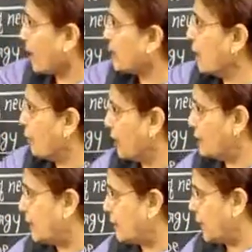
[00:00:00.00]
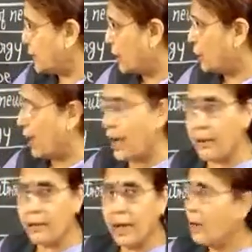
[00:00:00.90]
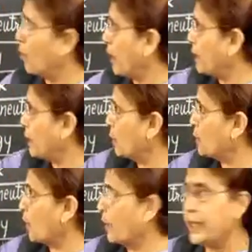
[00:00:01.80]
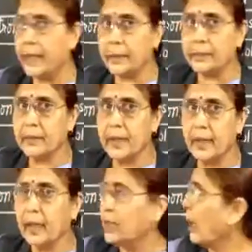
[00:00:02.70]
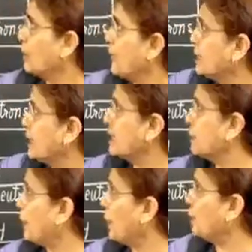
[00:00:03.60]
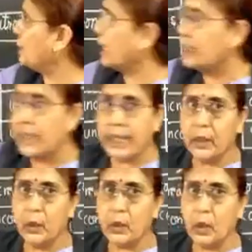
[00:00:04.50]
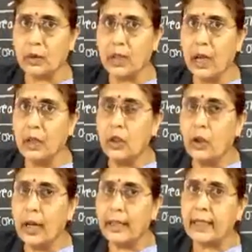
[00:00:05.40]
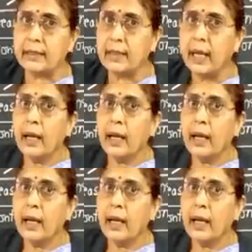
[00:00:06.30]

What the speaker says: in the first generation you have 1 neutron here. Now this is producing 3 neutrons. So let us